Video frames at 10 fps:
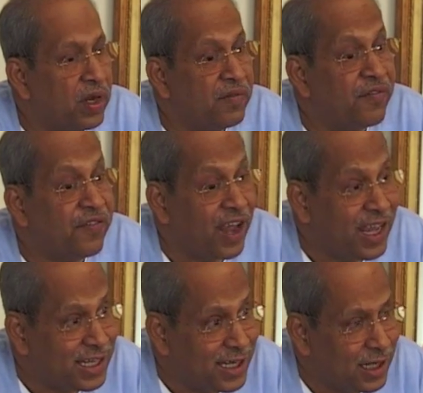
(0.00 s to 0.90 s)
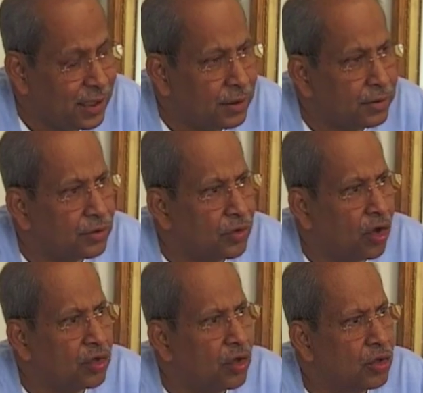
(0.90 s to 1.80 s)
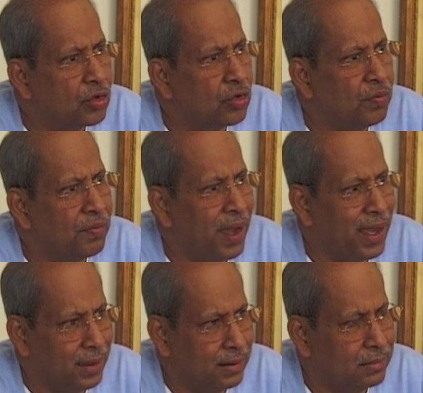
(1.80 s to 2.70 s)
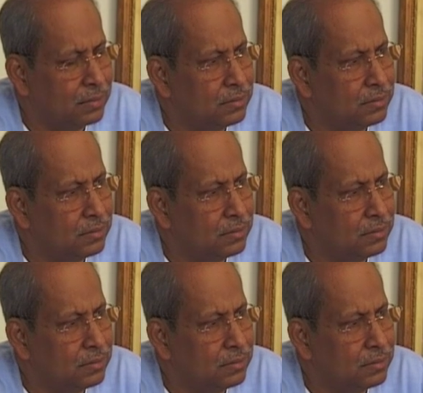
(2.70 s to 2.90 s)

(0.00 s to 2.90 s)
very frightening thought to man.